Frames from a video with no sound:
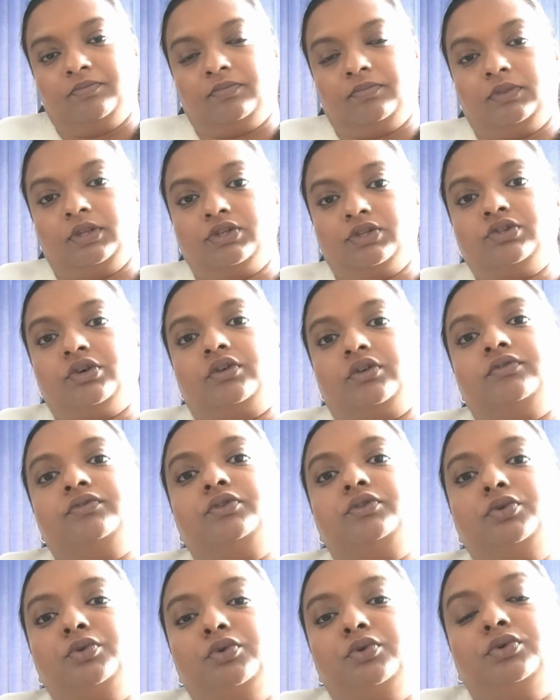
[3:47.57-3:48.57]
this sort
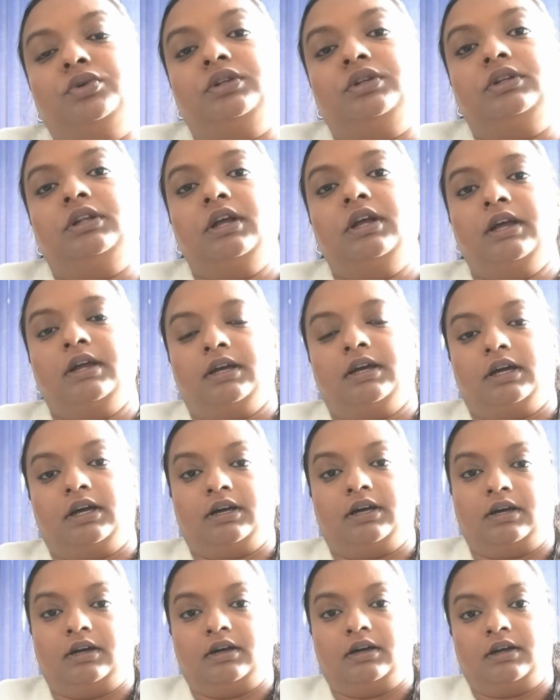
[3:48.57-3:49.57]
of tool
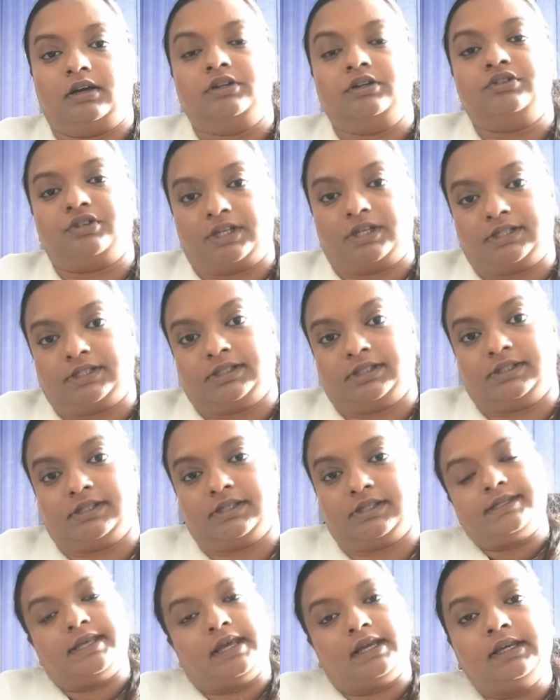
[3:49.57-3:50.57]

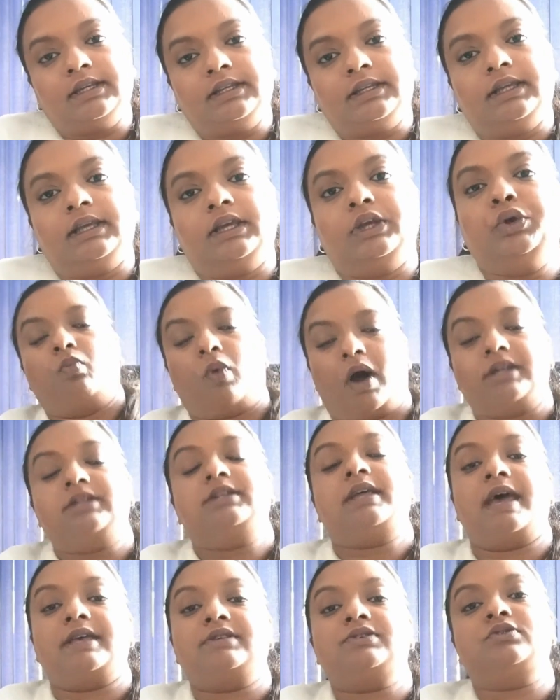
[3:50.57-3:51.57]
addresses. Secondly,
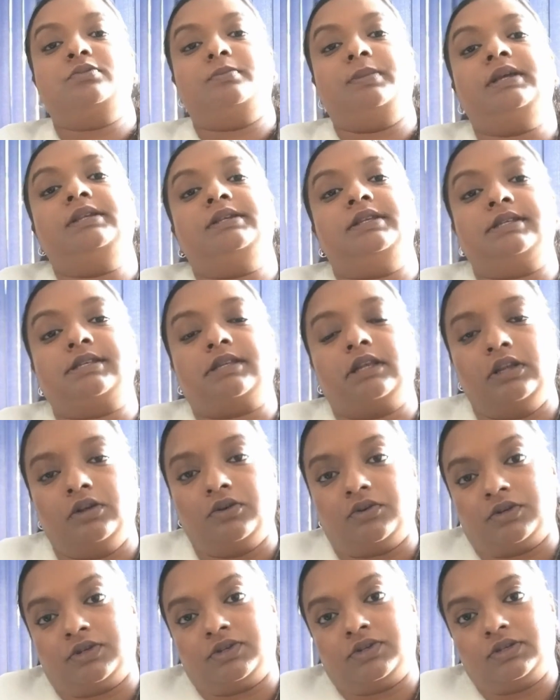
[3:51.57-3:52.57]
what has to be
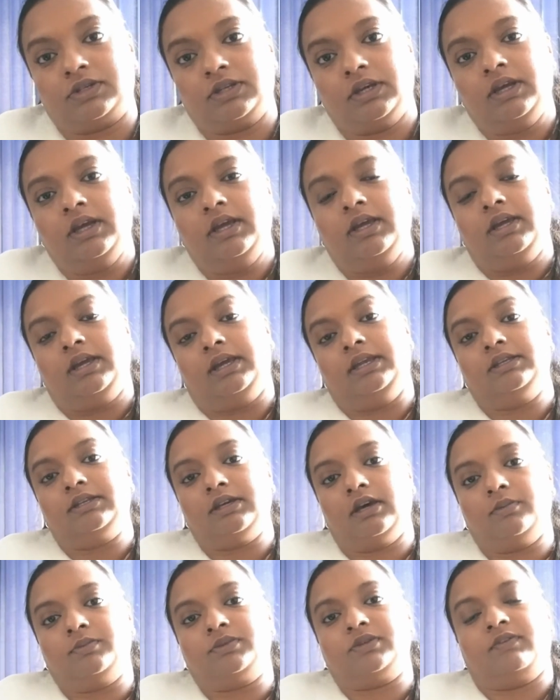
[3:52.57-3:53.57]
disclosed in
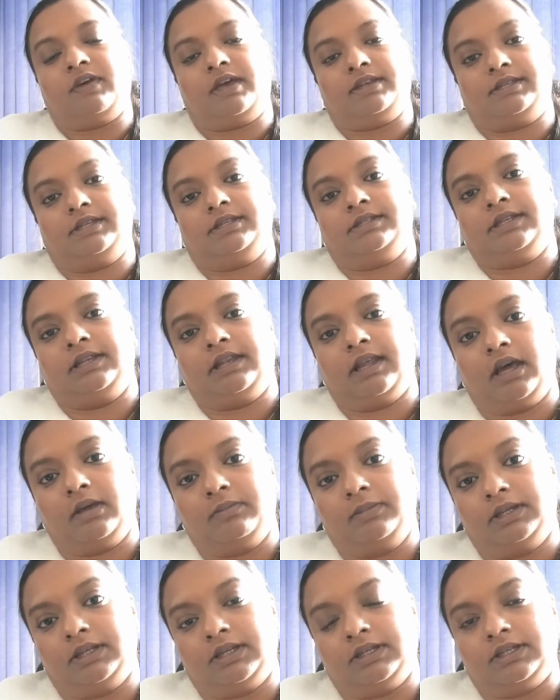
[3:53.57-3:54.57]
terms of assets and
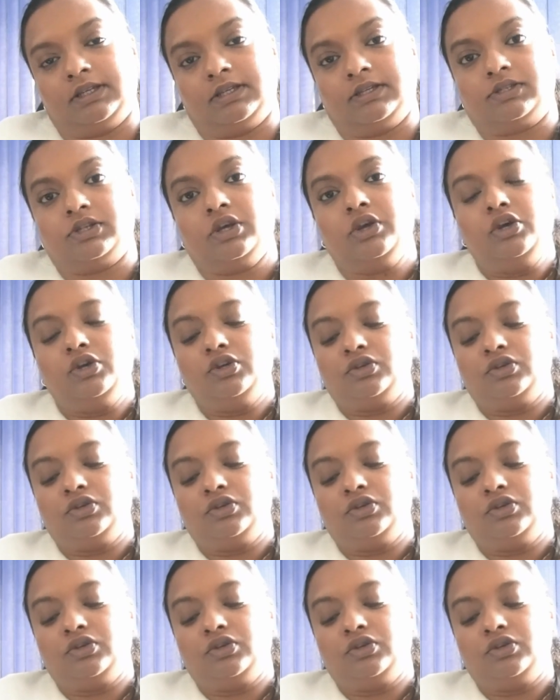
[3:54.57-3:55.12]
liabilities.